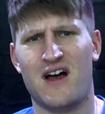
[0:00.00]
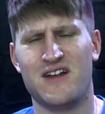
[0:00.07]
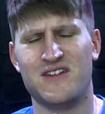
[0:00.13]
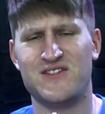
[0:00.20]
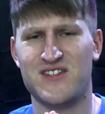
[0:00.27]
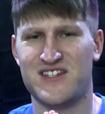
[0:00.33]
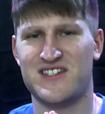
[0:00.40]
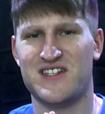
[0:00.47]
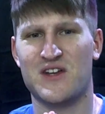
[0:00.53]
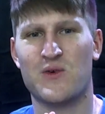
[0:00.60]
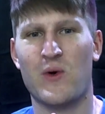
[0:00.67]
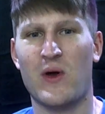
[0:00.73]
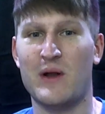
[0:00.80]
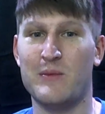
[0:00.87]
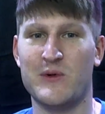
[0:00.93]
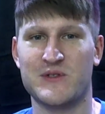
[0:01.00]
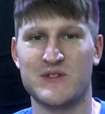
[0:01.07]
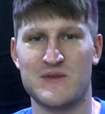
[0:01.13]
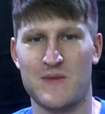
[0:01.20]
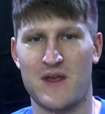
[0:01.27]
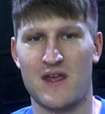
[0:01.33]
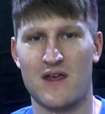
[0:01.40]
just incredible
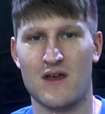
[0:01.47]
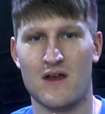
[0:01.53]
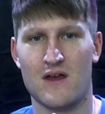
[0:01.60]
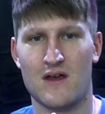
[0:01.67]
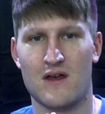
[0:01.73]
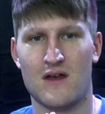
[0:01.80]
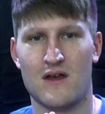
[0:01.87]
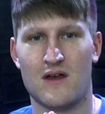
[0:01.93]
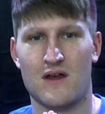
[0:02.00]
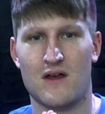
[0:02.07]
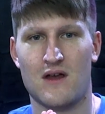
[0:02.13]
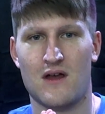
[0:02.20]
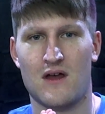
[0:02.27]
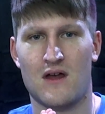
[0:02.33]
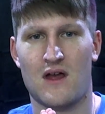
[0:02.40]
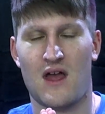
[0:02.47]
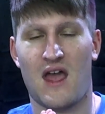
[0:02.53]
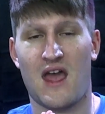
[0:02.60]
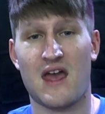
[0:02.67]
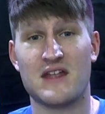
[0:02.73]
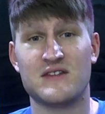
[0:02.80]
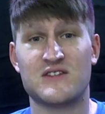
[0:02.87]
to me.
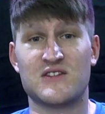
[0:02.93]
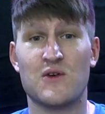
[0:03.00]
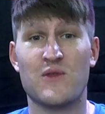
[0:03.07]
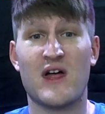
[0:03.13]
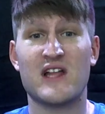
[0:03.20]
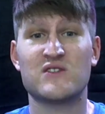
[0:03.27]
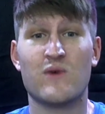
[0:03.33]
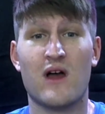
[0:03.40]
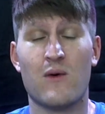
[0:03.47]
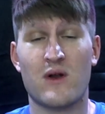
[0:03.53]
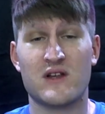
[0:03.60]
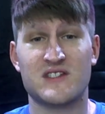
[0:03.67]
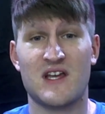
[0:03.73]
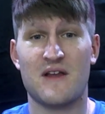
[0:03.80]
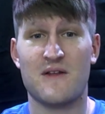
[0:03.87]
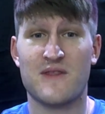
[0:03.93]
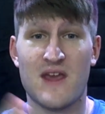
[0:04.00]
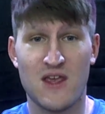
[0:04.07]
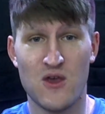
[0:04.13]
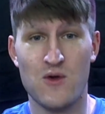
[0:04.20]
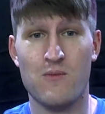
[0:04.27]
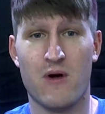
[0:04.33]
And so that's why I want to say
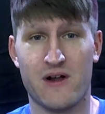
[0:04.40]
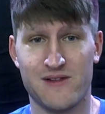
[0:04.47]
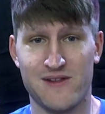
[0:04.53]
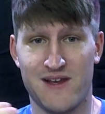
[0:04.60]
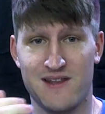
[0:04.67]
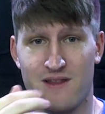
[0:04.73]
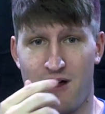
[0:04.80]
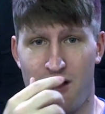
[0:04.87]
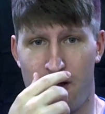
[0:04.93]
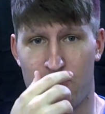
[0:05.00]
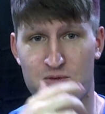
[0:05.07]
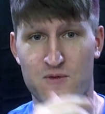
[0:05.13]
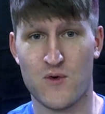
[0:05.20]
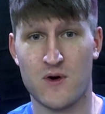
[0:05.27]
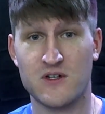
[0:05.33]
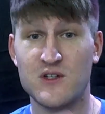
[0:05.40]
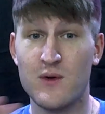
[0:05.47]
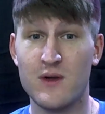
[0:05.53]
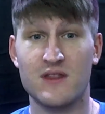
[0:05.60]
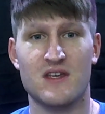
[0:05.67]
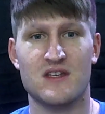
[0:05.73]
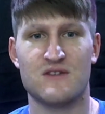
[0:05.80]
thank you, Marc Laidlaw, for
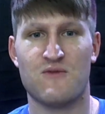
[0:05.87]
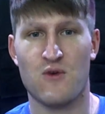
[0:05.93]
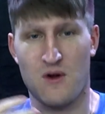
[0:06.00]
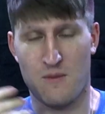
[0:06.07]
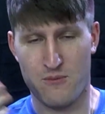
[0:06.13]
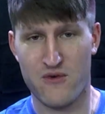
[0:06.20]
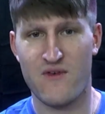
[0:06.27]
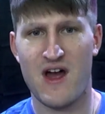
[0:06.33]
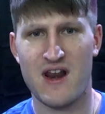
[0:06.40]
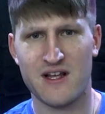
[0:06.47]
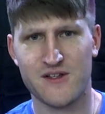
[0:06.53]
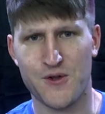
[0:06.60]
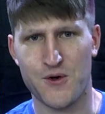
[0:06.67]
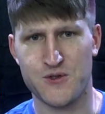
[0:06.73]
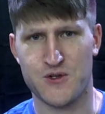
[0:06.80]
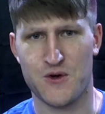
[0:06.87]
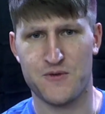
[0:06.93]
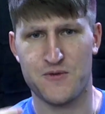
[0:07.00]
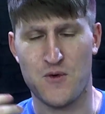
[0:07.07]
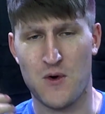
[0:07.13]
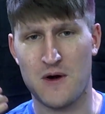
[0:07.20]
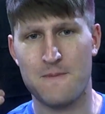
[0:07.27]
doing this, for providing closure,
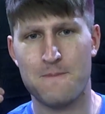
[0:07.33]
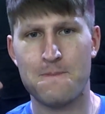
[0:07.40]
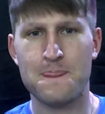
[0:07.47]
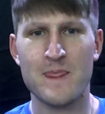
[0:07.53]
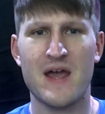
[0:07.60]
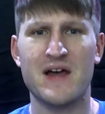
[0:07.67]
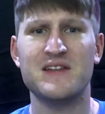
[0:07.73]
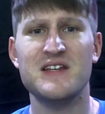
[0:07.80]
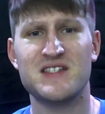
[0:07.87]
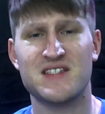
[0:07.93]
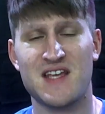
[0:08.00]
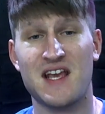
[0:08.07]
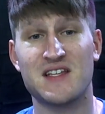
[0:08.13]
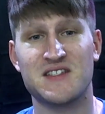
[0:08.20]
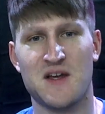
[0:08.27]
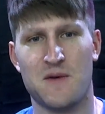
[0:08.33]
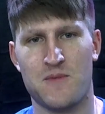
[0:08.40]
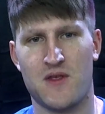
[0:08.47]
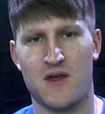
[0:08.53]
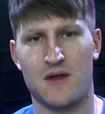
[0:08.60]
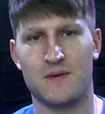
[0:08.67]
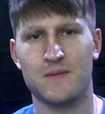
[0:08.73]
for at least saying
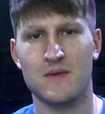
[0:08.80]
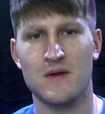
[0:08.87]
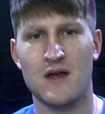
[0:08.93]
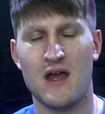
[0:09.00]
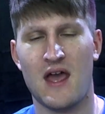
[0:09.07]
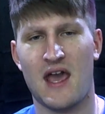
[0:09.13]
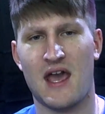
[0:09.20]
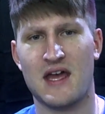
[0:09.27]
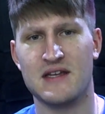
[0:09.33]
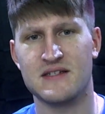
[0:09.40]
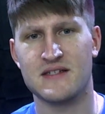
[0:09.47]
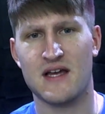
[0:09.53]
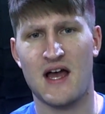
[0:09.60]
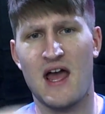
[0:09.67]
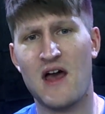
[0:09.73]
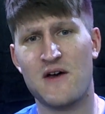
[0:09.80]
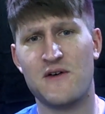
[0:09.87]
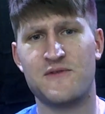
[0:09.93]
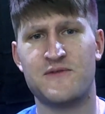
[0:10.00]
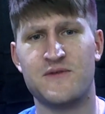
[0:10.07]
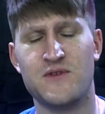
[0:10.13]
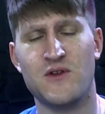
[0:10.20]
something. And I
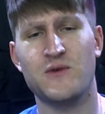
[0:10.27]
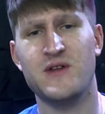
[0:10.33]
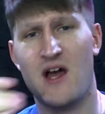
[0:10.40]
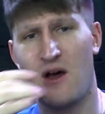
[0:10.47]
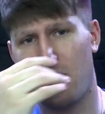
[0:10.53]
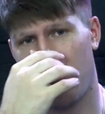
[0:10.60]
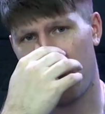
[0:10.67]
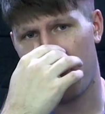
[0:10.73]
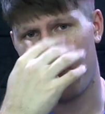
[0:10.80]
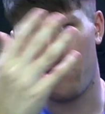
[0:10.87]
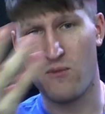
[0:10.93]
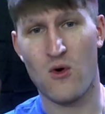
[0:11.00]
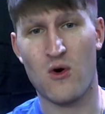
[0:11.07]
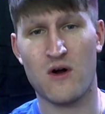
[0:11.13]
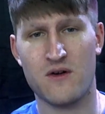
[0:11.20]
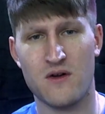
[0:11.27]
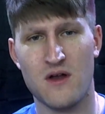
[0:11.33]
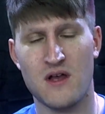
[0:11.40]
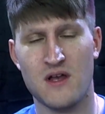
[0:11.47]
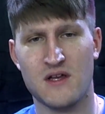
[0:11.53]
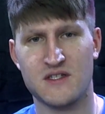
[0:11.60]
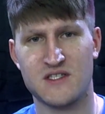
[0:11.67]
have no doubt that more
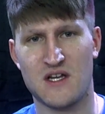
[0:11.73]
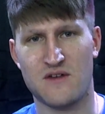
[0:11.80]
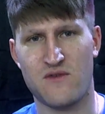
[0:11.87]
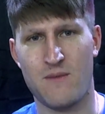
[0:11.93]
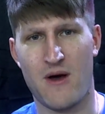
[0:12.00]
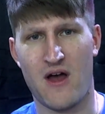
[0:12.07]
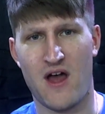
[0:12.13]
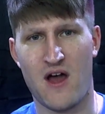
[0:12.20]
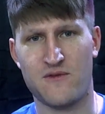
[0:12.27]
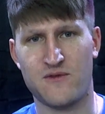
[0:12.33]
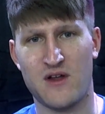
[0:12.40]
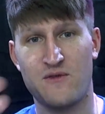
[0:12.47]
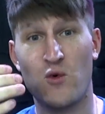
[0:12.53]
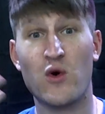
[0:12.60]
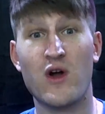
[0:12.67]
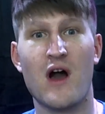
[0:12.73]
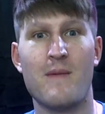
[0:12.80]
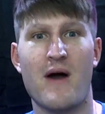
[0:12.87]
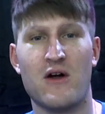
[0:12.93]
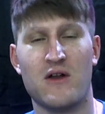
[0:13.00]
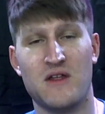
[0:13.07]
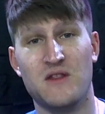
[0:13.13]
stuff about Half-Life will come
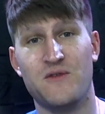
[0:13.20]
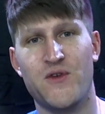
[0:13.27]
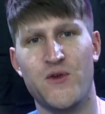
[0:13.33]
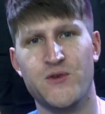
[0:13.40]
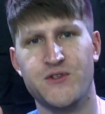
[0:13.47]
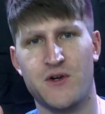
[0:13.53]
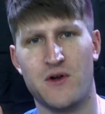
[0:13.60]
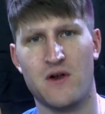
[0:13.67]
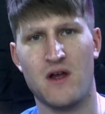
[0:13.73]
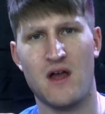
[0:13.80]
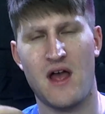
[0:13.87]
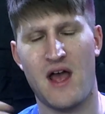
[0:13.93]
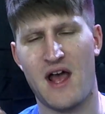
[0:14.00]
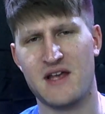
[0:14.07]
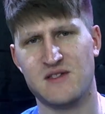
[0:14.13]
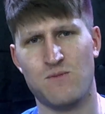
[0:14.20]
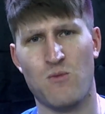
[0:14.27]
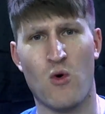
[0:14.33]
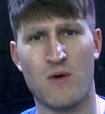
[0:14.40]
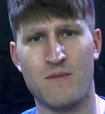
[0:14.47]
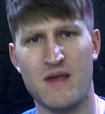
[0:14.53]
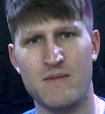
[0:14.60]
out in the future as
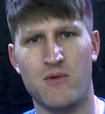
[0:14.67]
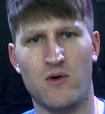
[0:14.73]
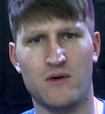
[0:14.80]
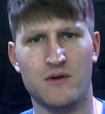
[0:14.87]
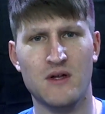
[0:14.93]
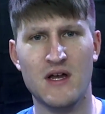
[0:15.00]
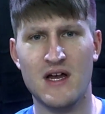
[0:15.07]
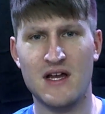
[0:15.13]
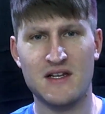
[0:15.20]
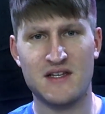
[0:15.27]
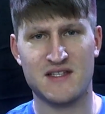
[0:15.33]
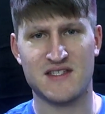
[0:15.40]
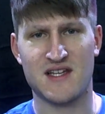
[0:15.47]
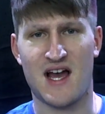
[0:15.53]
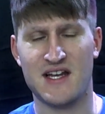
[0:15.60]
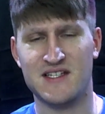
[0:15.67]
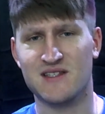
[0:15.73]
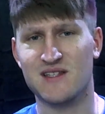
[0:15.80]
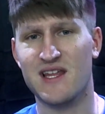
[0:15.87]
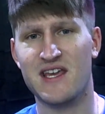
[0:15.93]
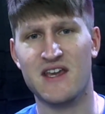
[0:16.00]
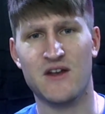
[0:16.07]
more people decide to
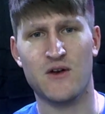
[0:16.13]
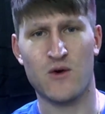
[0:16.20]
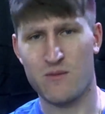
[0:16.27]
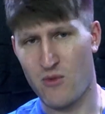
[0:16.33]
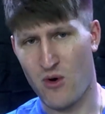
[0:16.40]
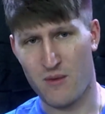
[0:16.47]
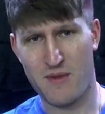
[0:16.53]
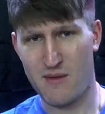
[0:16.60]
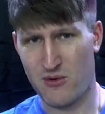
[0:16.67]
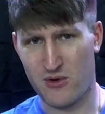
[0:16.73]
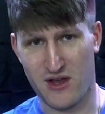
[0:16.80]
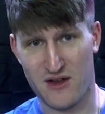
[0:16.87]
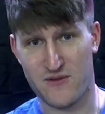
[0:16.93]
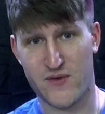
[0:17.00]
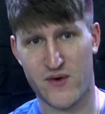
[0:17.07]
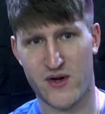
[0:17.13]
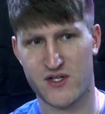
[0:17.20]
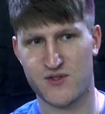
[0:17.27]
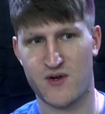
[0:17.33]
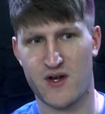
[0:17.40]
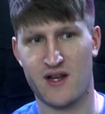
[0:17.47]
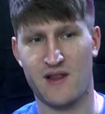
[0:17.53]
leak it or more people get
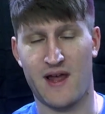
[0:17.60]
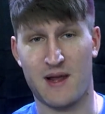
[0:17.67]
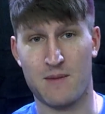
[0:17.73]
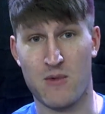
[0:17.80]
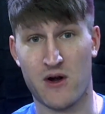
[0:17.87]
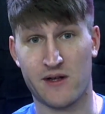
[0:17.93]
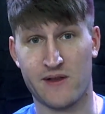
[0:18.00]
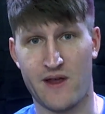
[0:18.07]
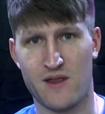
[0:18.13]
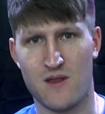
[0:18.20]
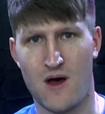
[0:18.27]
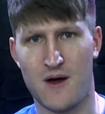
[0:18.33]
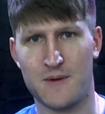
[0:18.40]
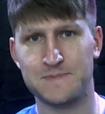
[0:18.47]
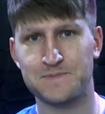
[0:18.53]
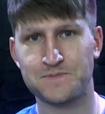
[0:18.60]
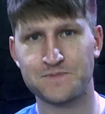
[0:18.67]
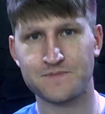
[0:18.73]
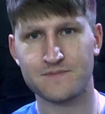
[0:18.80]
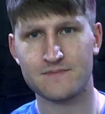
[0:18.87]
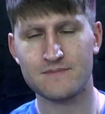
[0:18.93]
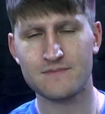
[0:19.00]
frustrated like Marc Laidlaw.
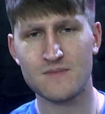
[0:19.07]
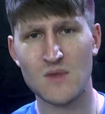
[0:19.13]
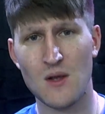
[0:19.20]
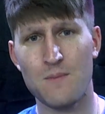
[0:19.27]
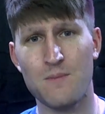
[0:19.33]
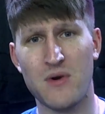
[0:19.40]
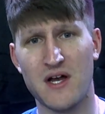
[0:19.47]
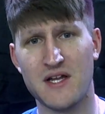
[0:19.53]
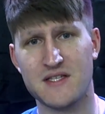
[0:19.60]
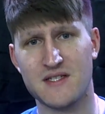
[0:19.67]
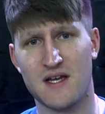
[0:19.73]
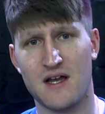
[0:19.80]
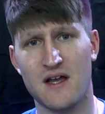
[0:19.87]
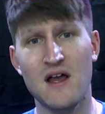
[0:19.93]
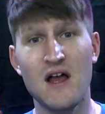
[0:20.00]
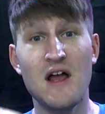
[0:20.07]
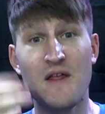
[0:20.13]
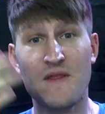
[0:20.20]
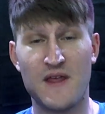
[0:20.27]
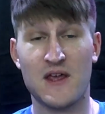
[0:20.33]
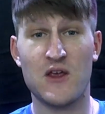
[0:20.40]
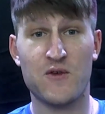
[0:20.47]
But
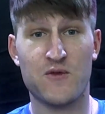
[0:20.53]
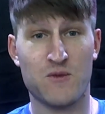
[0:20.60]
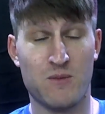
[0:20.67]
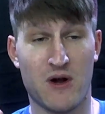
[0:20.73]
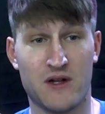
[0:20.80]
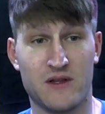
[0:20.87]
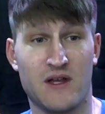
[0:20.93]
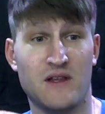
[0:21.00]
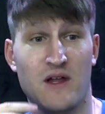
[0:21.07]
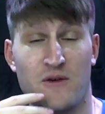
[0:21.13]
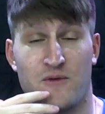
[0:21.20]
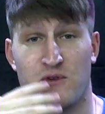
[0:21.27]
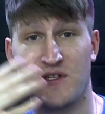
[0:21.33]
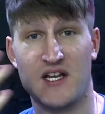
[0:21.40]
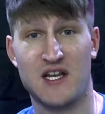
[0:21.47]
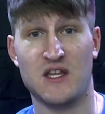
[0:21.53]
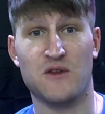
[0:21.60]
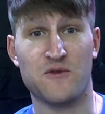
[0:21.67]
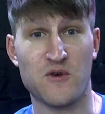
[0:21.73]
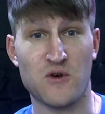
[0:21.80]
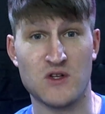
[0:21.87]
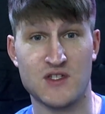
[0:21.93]
thank you, Marc Laidlaw, for taking the
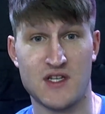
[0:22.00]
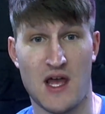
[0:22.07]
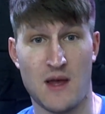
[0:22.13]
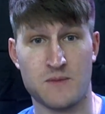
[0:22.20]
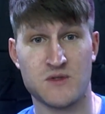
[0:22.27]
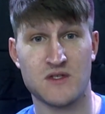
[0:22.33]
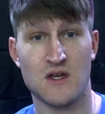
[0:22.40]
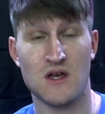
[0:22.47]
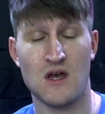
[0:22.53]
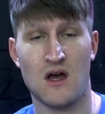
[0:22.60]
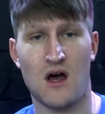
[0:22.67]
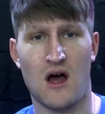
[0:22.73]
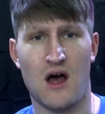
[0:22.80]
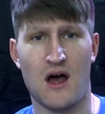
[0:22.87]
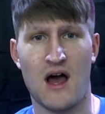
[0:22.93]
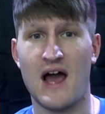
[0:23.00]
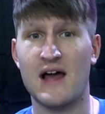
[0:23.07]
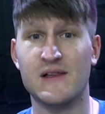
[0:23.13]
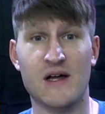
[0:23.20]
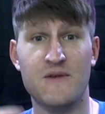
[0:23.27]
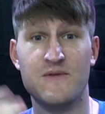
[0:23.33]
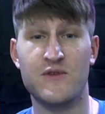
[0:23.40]
first steps. I
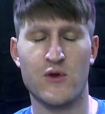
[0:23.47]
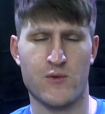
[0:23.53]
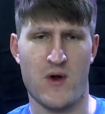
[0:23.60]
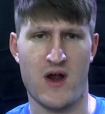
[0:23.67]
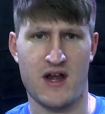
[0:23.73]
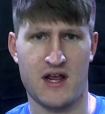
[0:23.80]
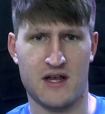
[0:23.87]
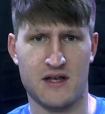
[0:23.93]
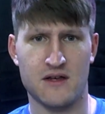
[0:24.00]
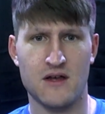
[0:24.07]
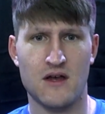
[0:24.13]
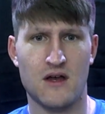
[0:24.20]
love your writing.